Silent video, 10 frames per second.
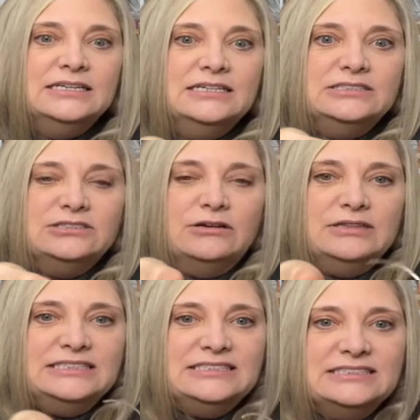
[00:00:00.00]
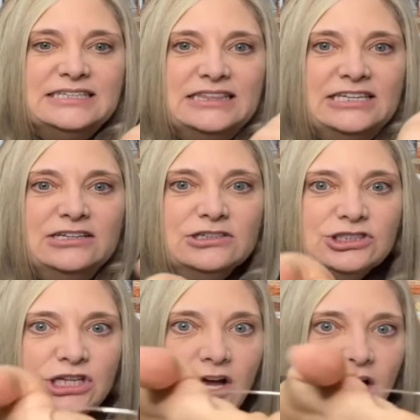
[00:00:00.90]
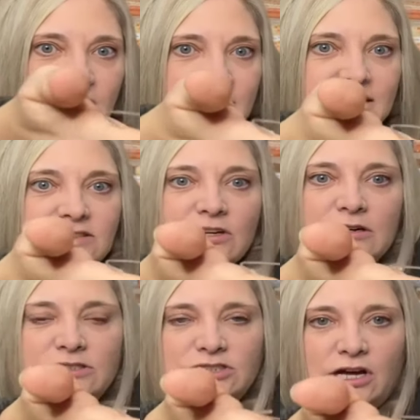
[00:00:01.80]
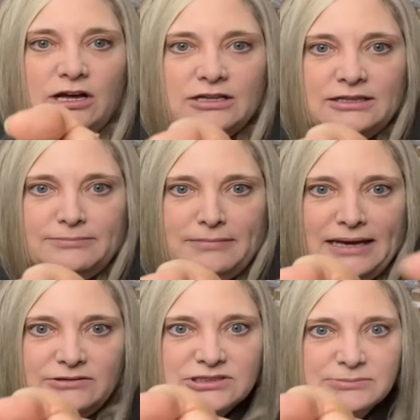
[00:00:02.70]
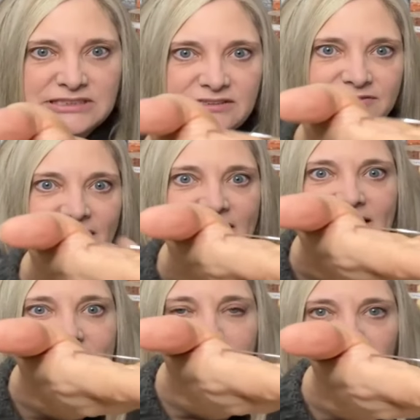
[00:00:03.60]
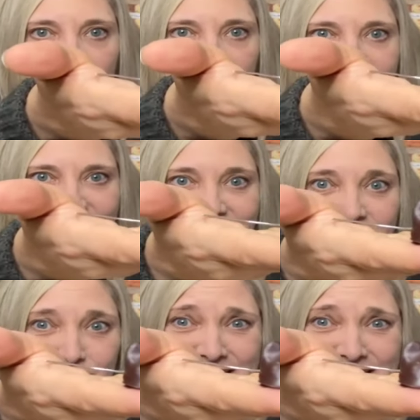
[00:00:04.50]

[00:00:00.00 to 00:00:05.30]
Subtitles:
So this is a little chocolate, dark chocolate mouse. Let me see if I can get him so you can see him.